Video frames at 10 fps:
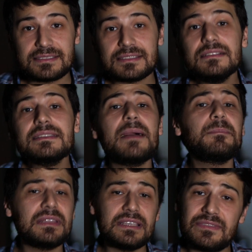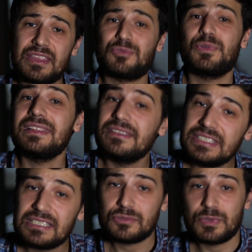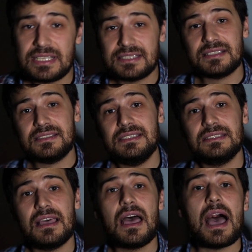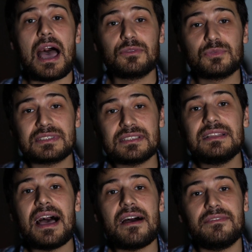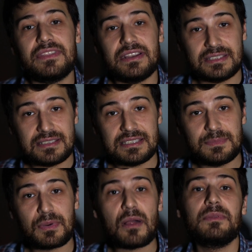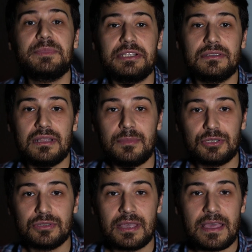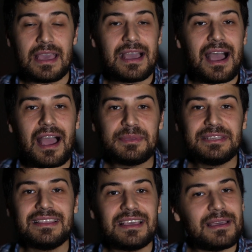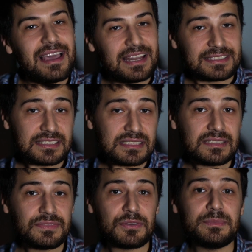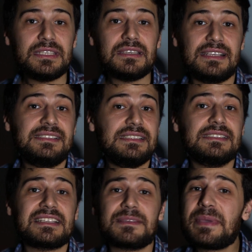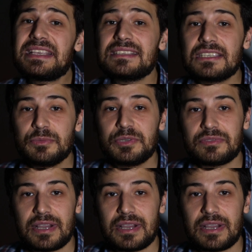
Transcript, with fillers: I still can't believe that we're living in 2016 and we still have the electricity problem here in Lebanon. I mean, Electricity for me, I see it as a basic human